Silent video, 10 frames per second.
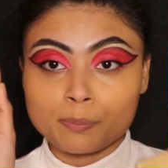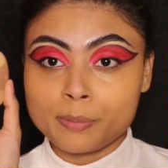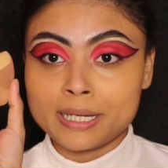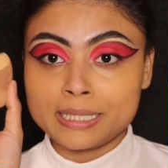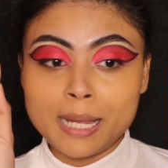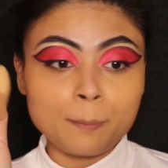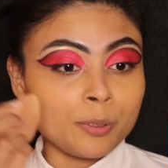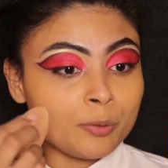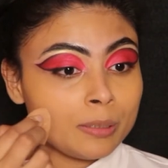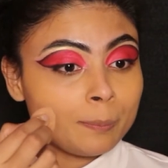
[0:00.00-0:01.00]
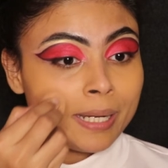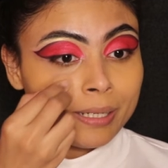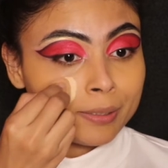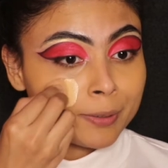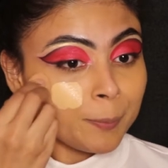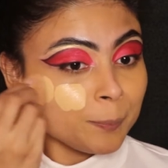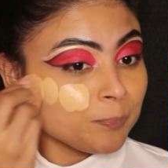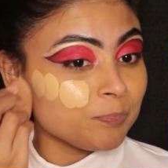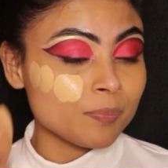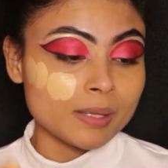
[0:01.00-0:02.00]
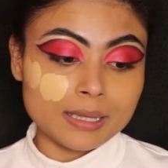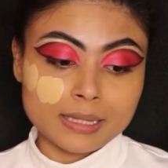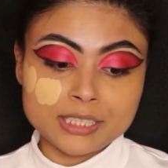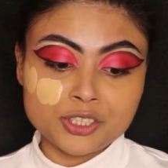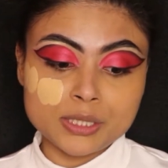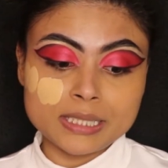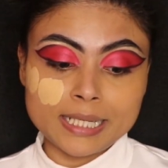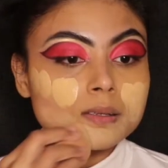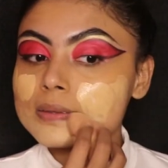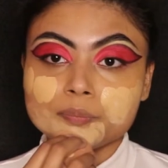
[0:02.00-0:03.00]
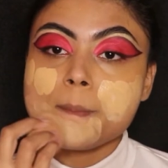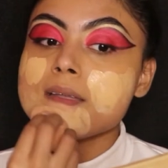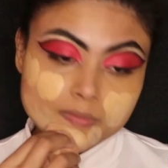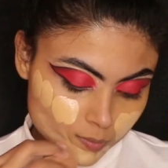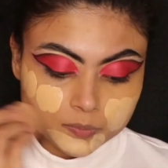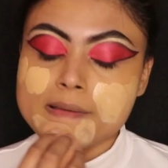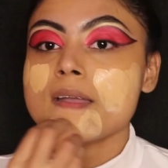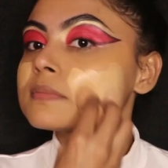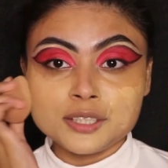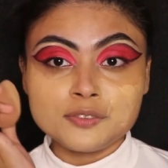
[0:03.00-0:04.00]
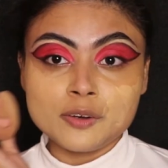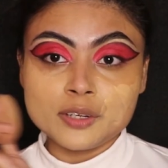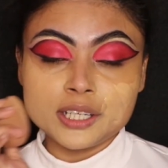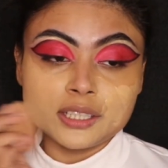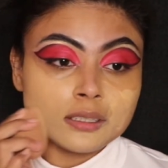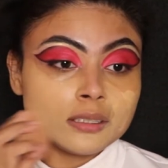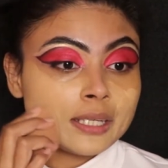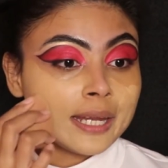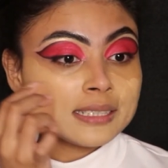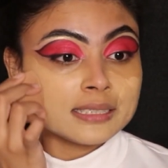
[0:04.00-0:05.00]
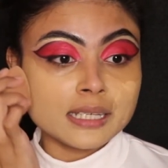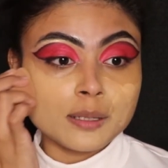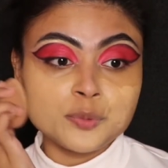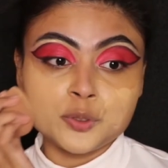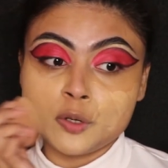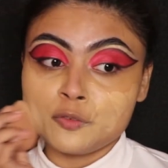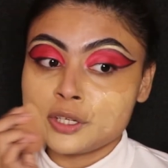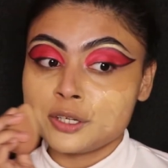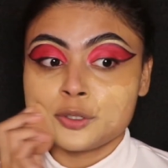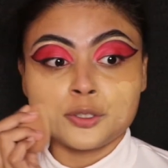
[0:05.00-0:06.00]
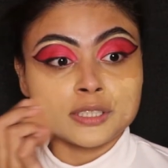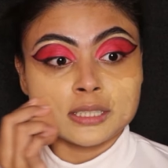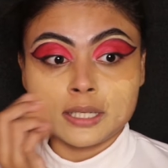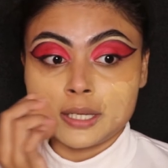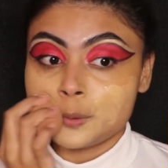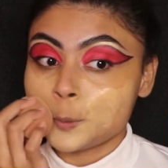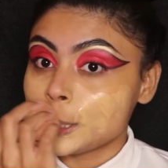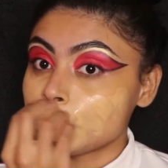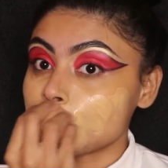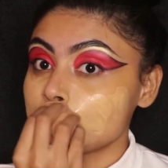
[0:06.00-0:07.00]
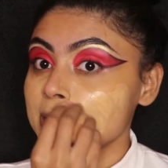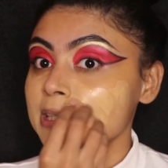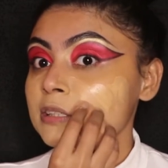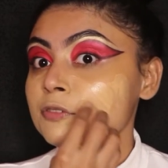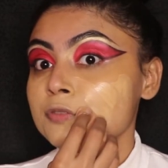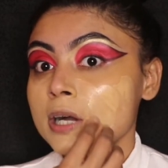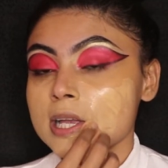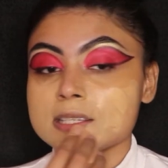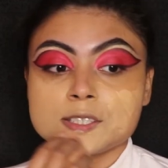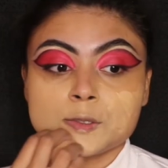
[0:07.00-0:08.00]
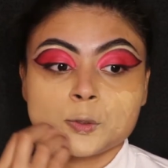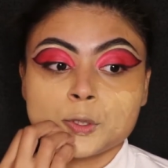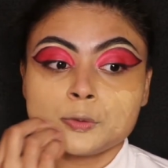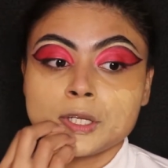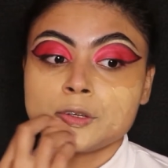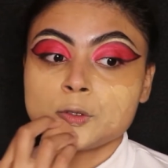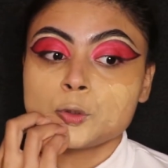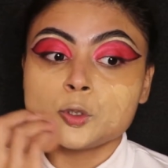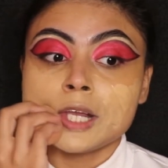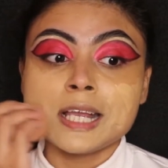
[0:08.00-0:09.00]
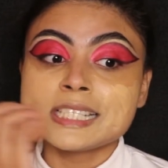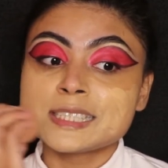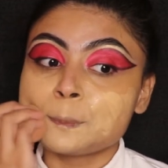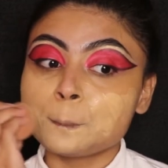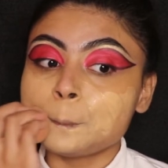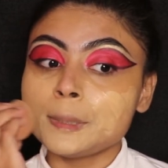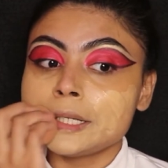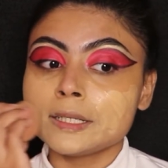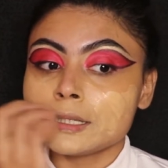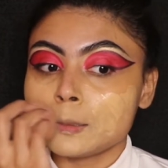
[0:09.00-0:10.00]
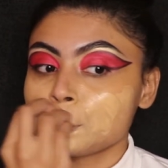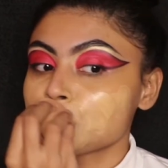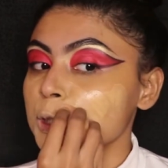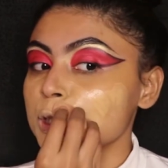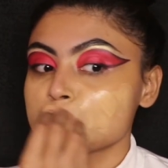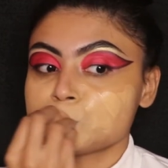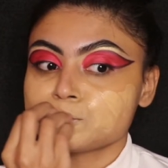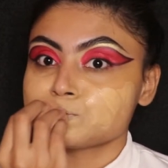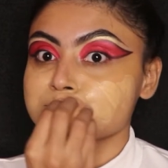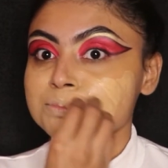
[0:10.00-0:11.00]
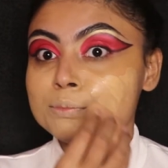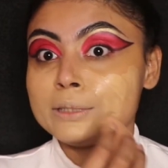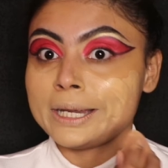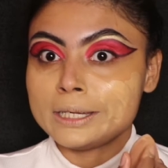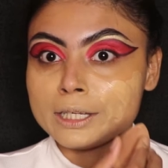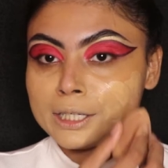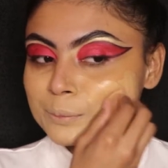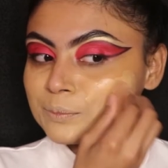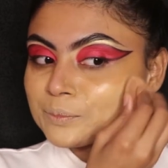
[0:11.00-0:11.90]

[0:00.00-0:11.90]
my damp beauty blender. So just like that. This foundation gets absorbed into your skin really fast, so you need to speeden up your blending.